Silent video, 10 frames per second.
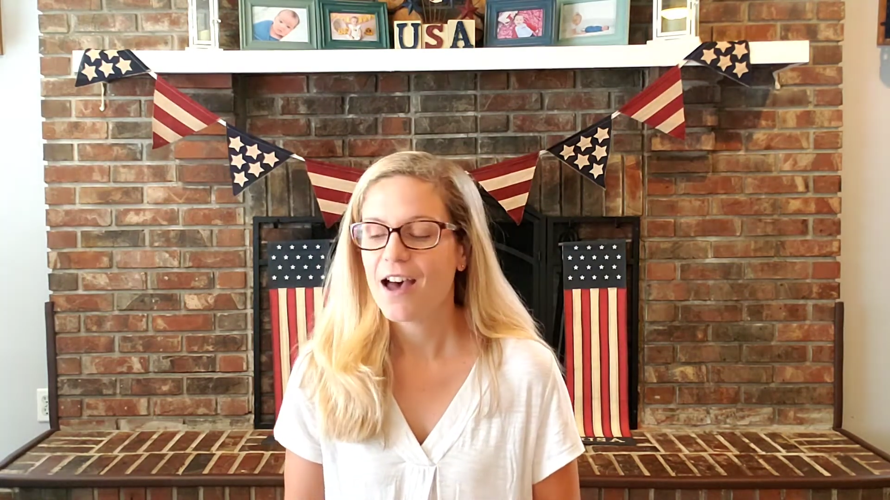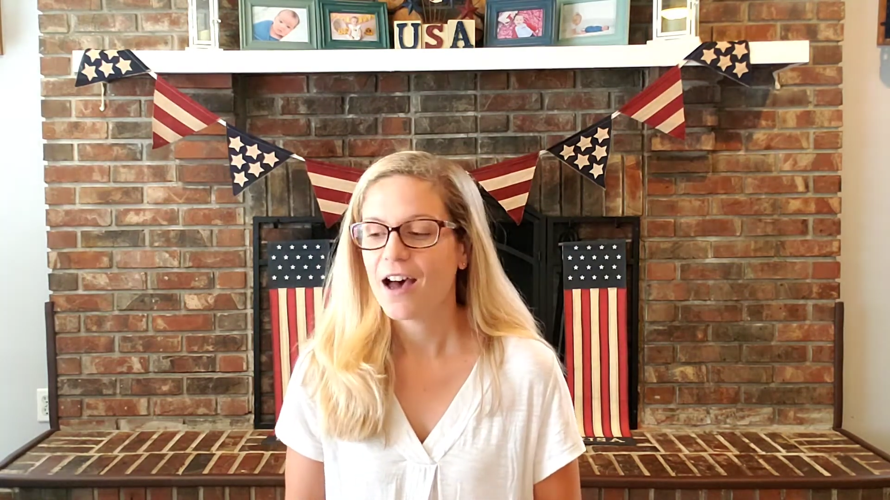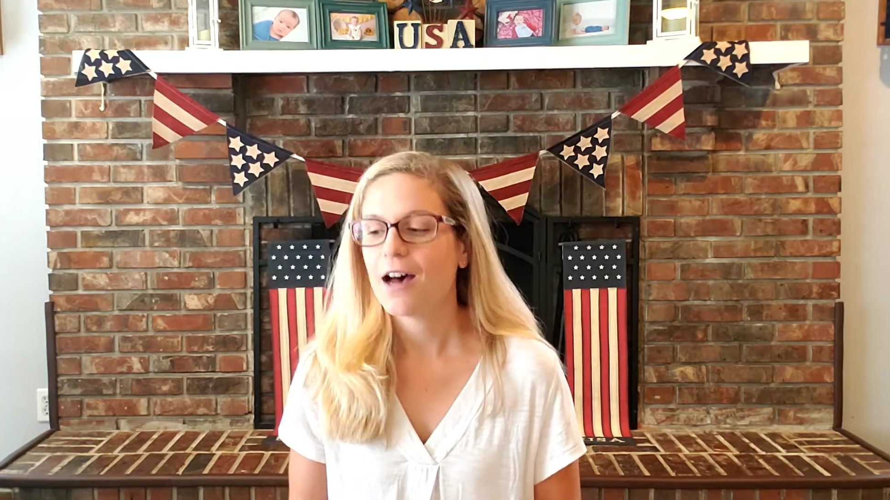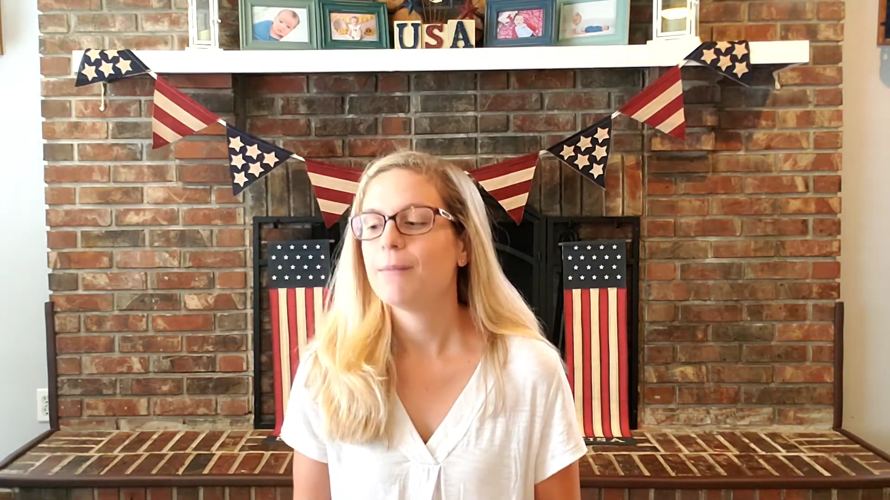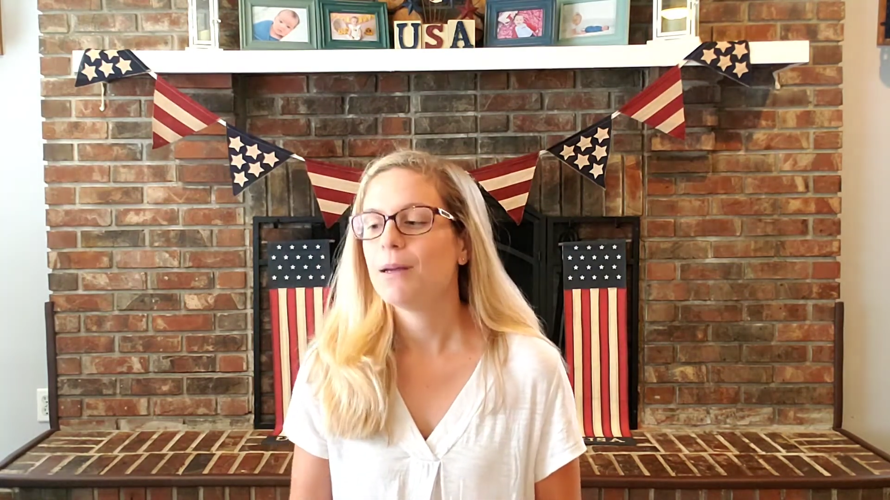
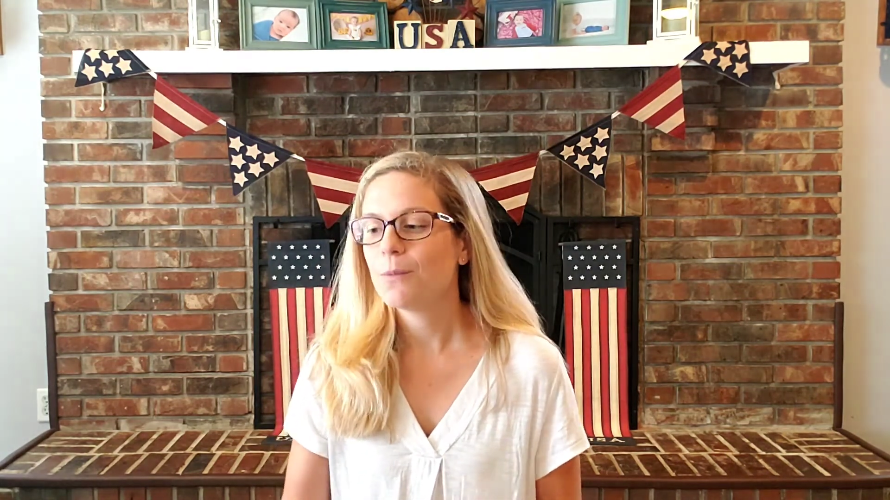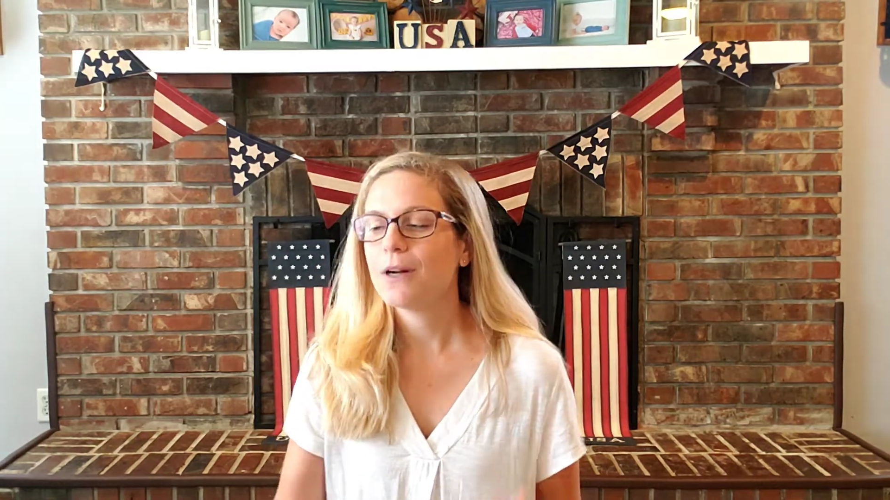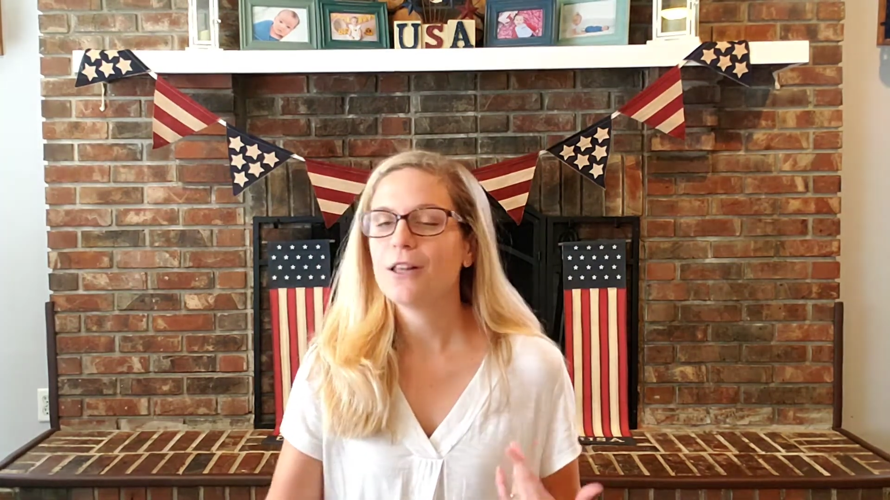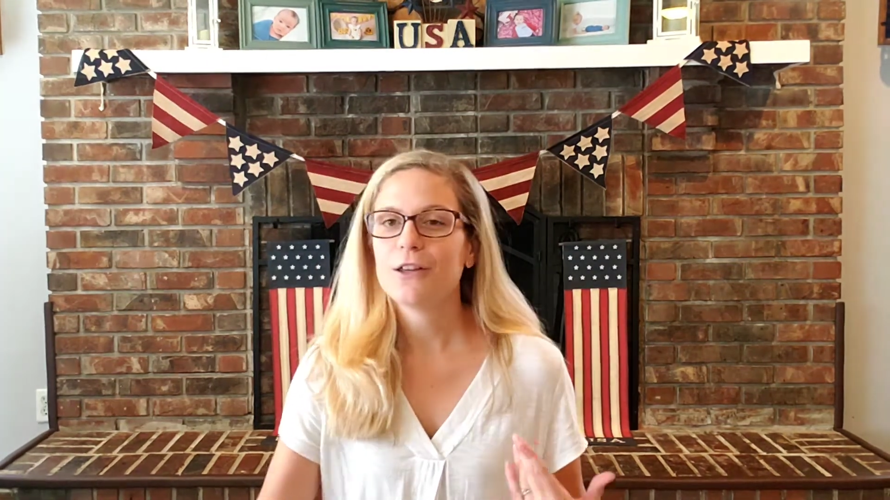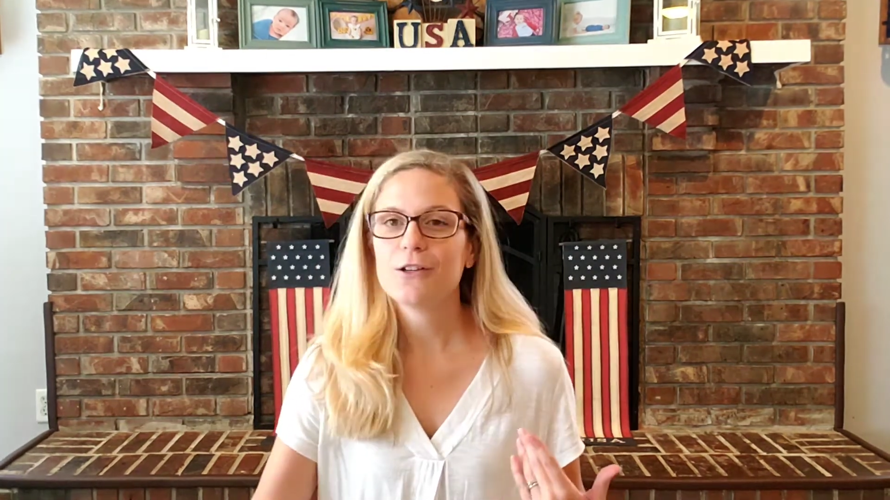And
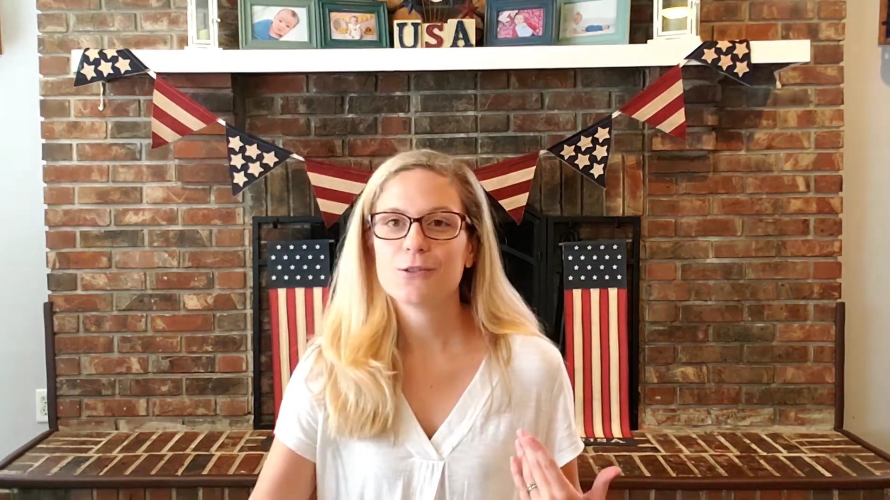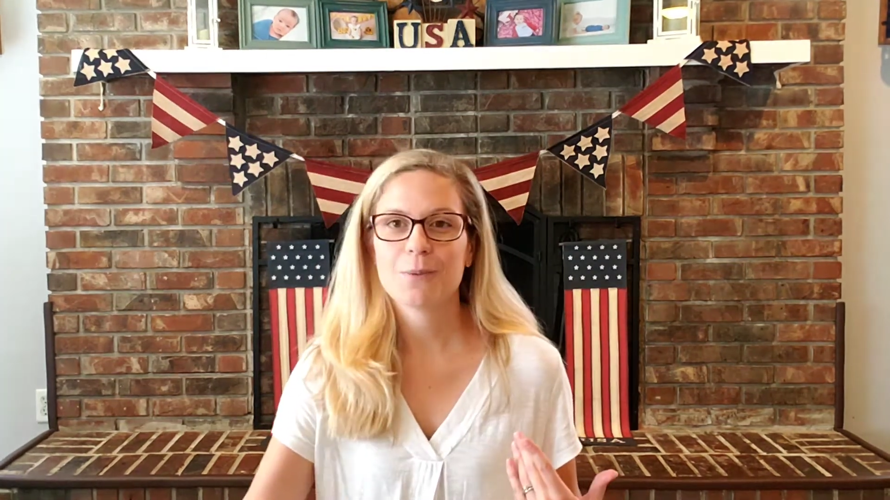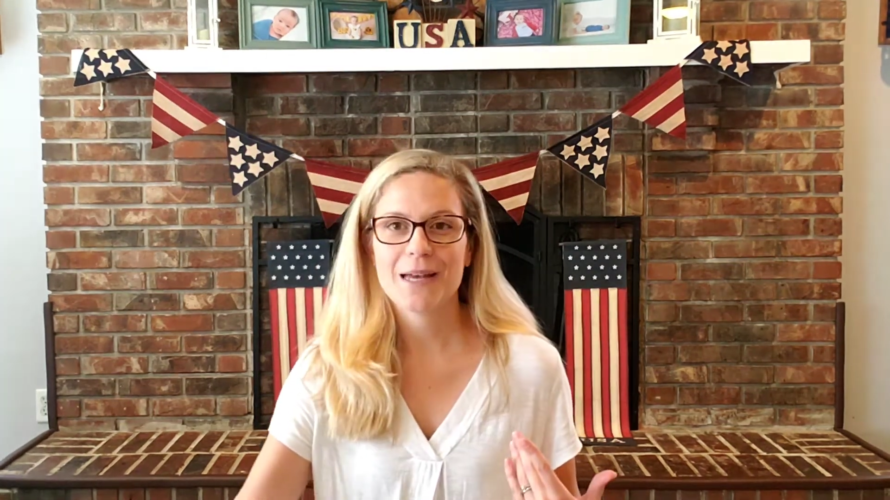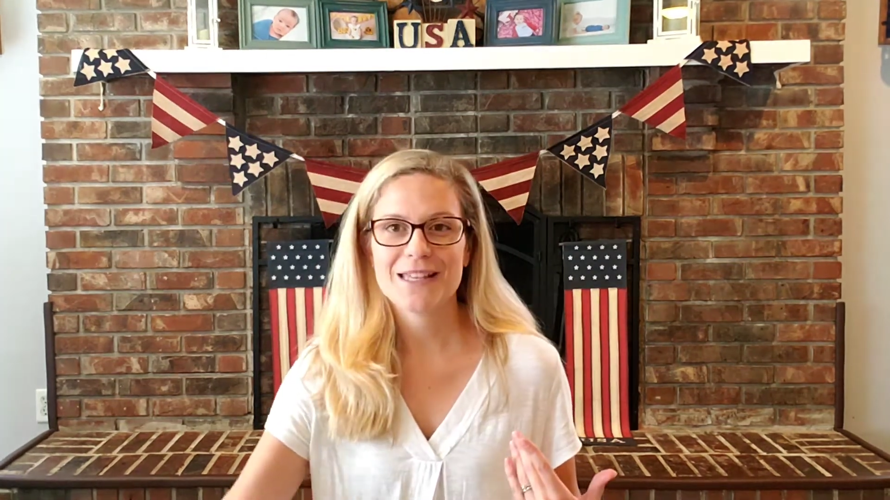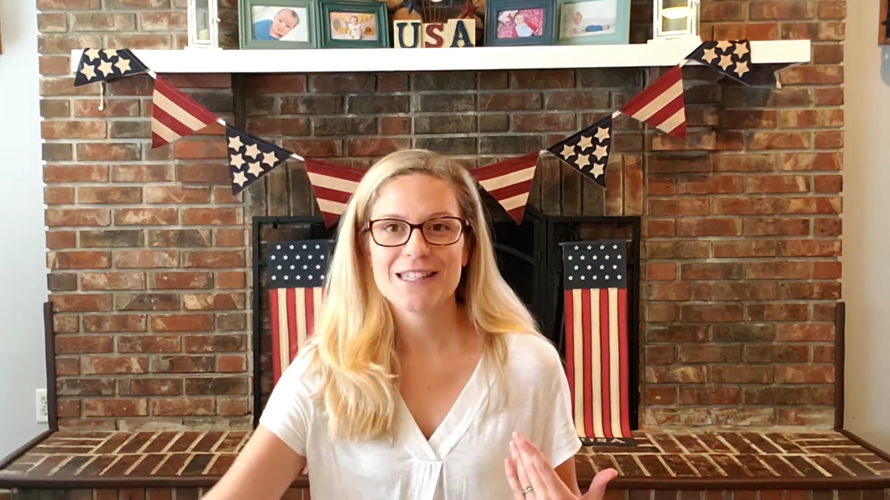one of those
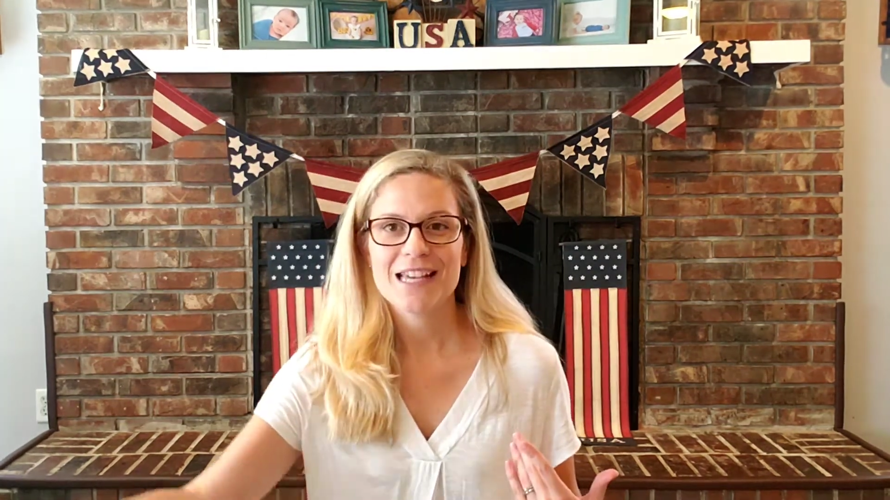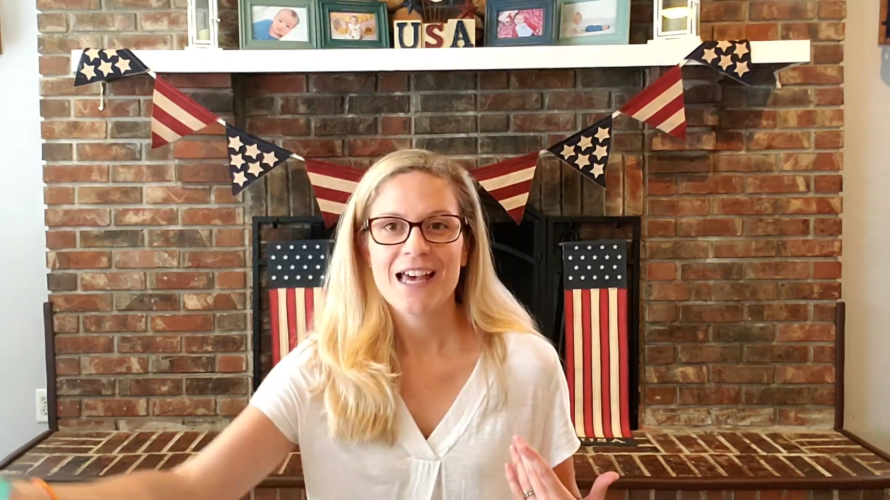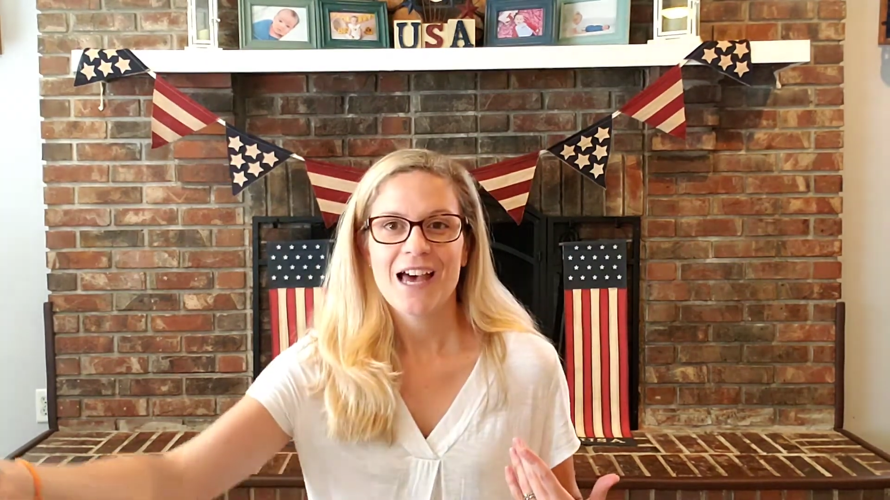was